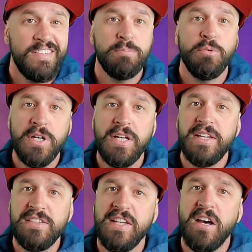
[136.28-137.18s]
is a pretty
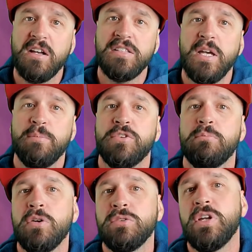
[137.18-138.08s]
easy concept for
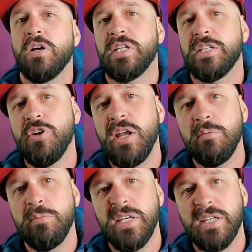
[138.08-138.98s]
most dogs I
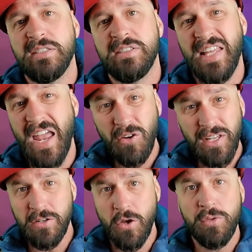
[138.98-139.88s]
train because they
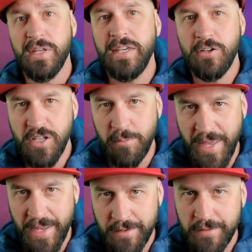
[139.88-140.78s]
already know the heel
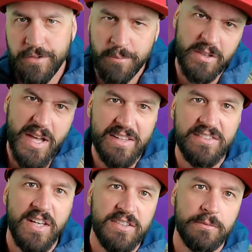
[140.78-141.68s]
command from the
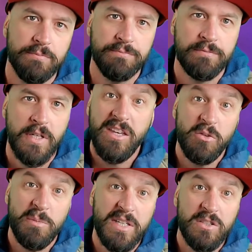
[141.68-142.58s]
last lesson.
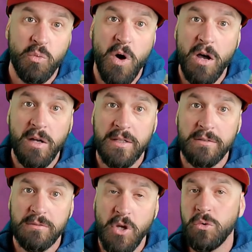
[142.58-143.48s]
Heel means walk
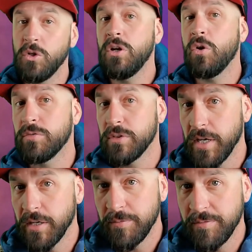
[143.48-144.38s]
and don't look over
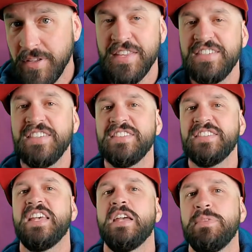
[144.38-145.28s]
there. This is the
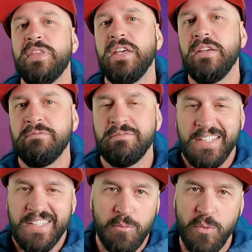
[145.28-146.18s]
same thing
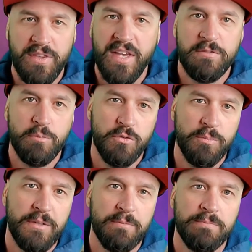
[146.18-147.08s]
except with less
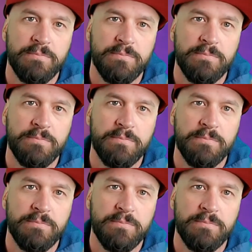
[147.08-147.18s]
movement.